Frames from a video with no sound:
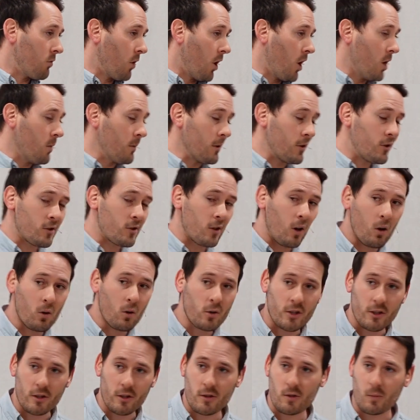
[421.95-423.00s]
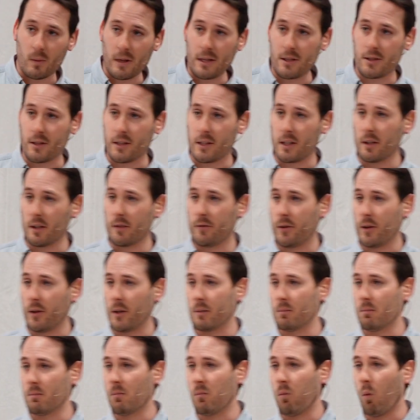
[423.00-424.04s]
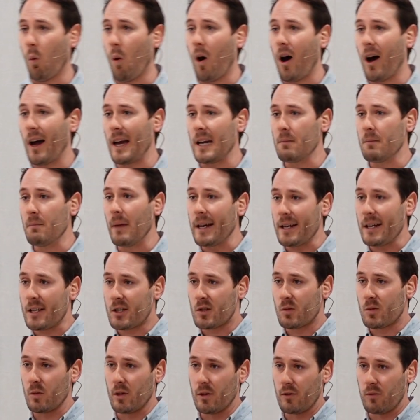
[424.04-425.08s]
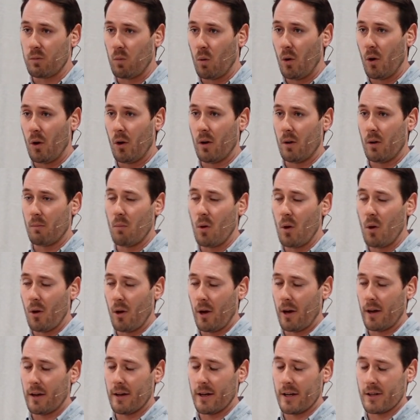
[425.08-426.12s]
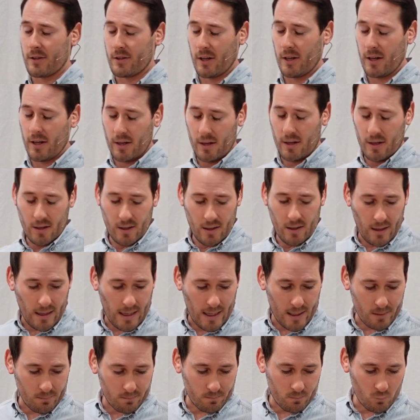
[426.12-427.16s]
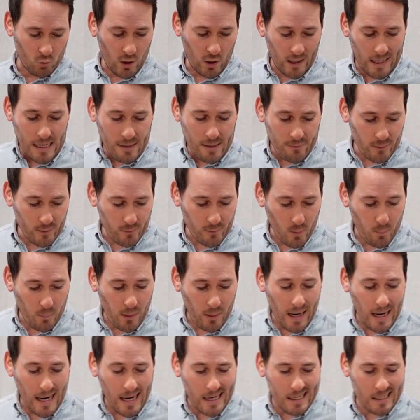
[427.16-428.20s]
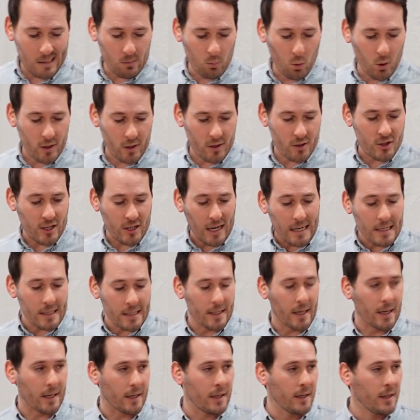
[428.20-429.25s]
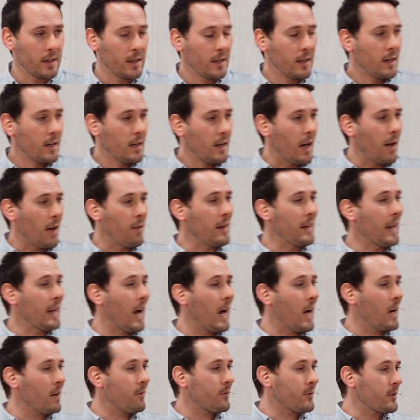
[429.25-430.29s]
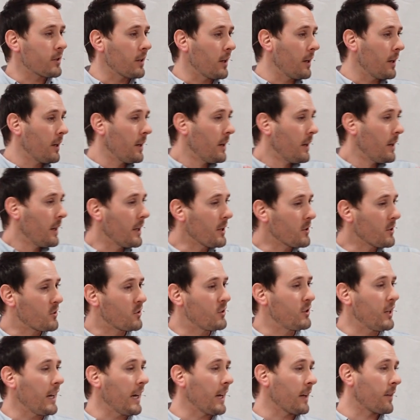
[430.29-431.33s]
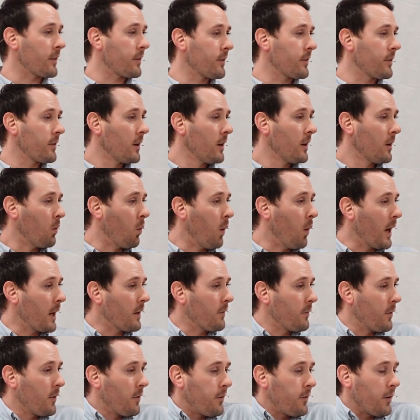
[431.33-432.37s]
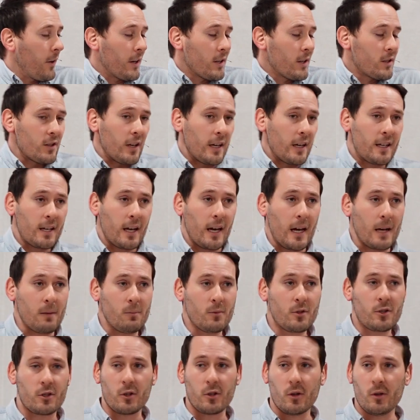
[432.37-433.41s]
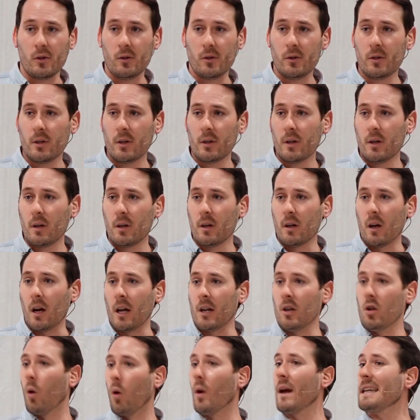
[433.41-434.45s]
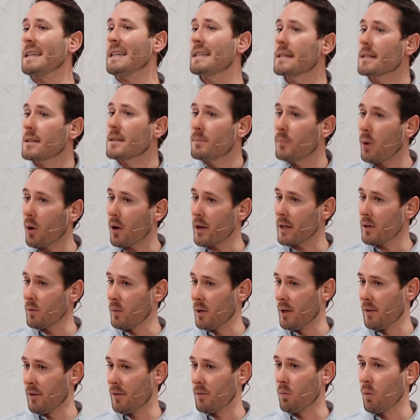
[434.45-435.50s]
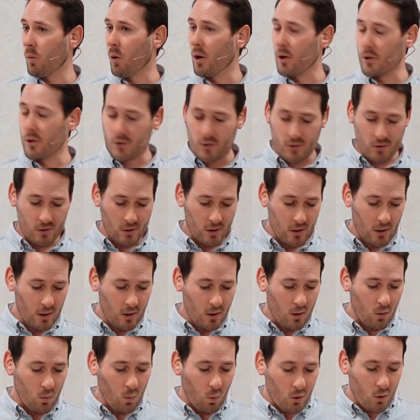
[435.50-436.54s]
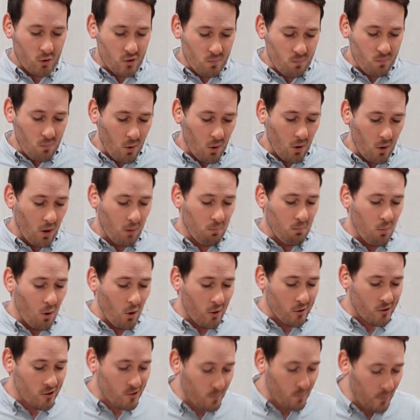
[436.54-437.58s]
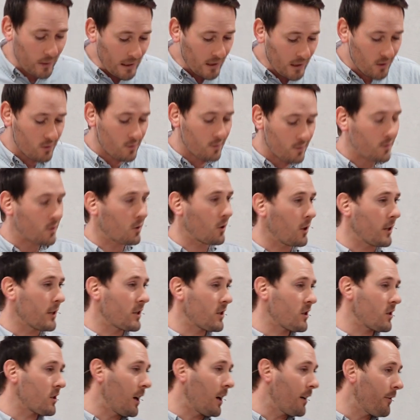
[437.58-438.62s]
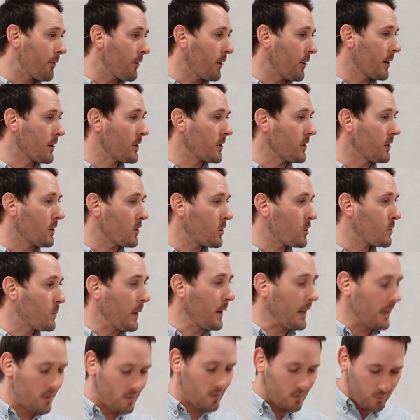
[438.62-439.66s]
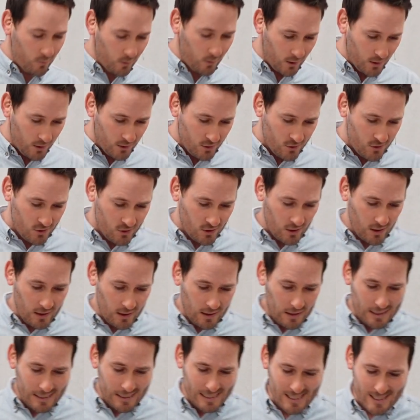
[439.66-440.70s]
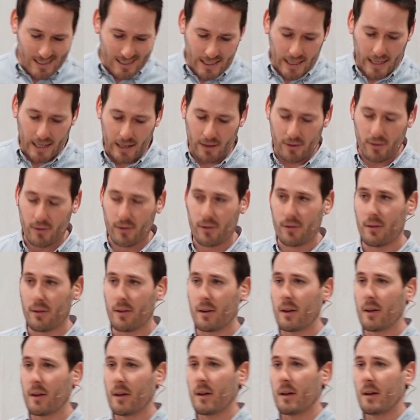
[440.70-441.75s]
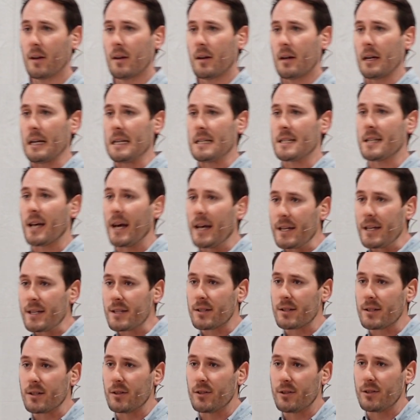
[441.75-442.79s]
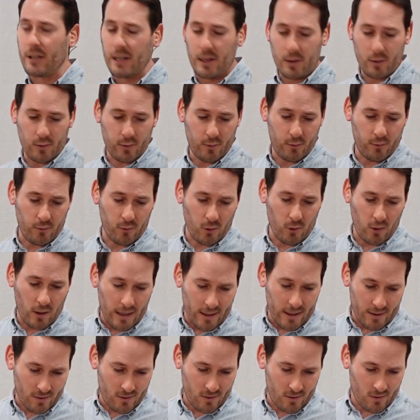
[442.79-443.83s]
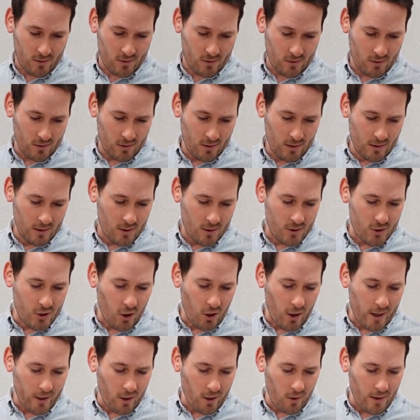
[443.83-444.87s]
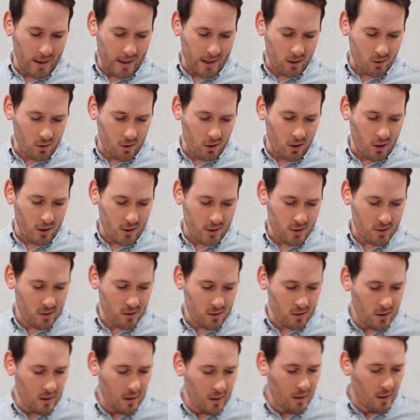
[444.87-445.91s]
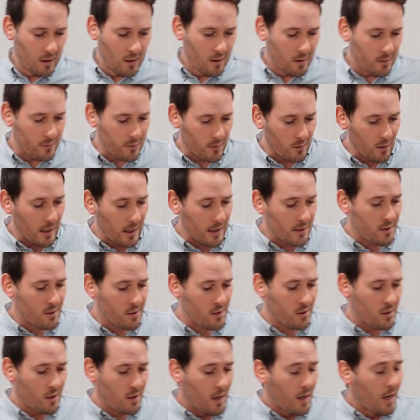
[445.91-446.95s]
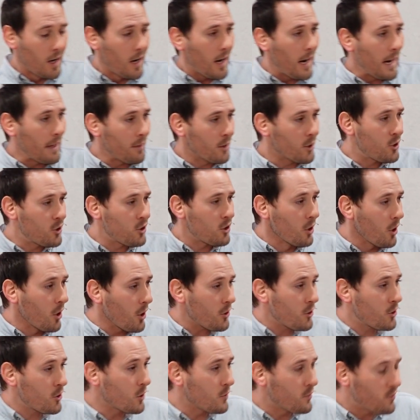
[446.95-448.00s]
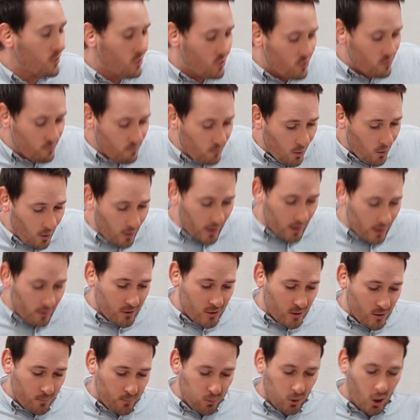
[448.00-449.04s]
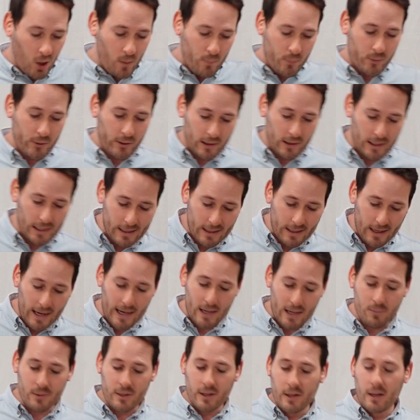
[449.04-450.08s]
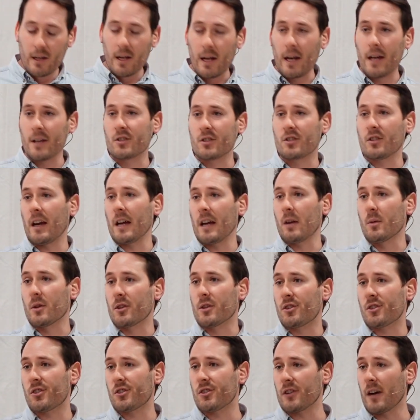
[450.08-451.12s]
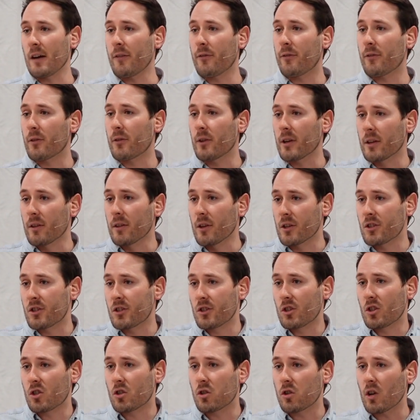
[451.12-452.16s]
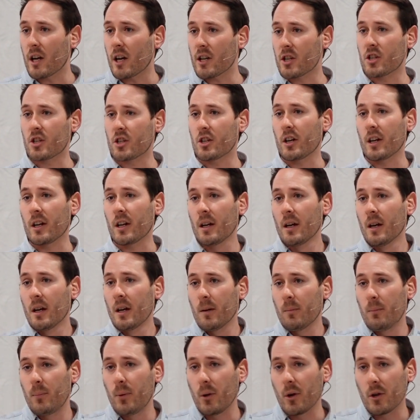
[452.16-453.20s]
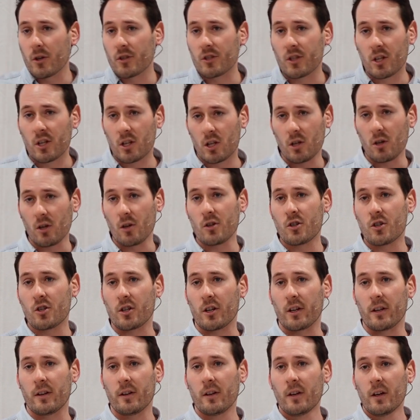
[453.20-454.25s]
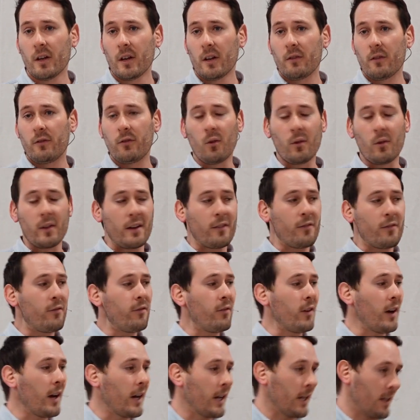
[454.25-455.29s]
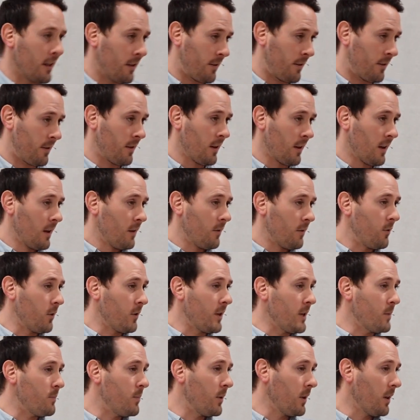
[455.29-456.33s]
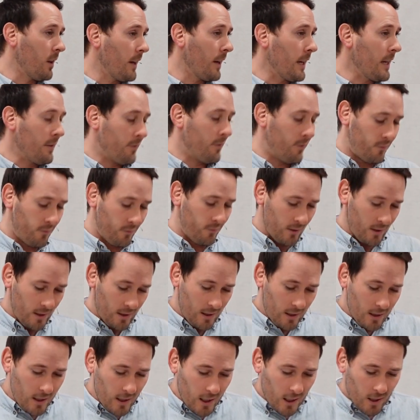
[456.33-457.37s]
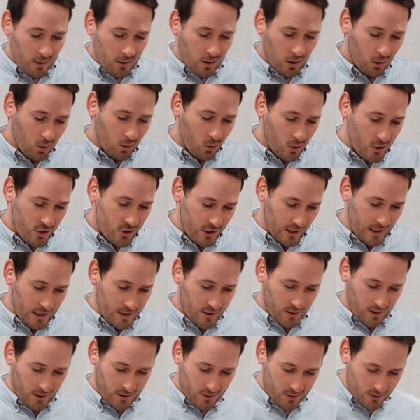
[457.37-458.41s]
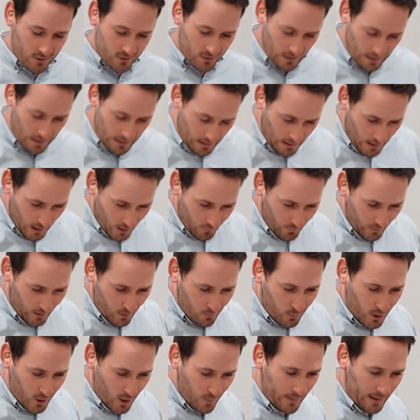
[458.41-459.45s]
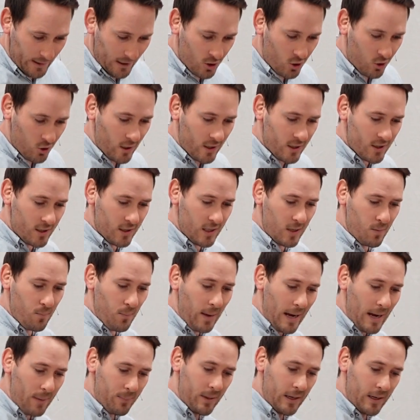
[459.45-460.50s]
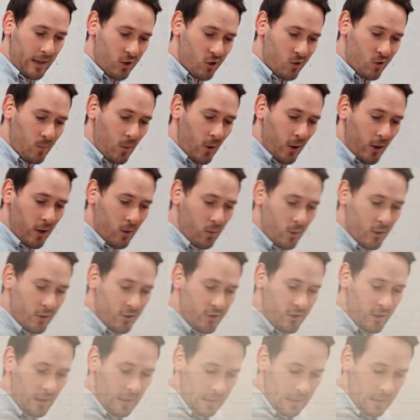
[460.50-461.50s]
Roman soldiers went to give him wine mixed with myrrh as a relief of the pain. He wouldn't take it. And then after his death, one of the things they came to anoint his body with was myrrh. Myrrh speaks of Christ's sufferings and it speaks of his death. He tasted death for us, died on that cross for us. And the church of Smyrna is appropriately named as they were suffering this crushing persecution for their faith, for their belief in the Lord Jesus. If we can put up our trusty map here, Smyrna was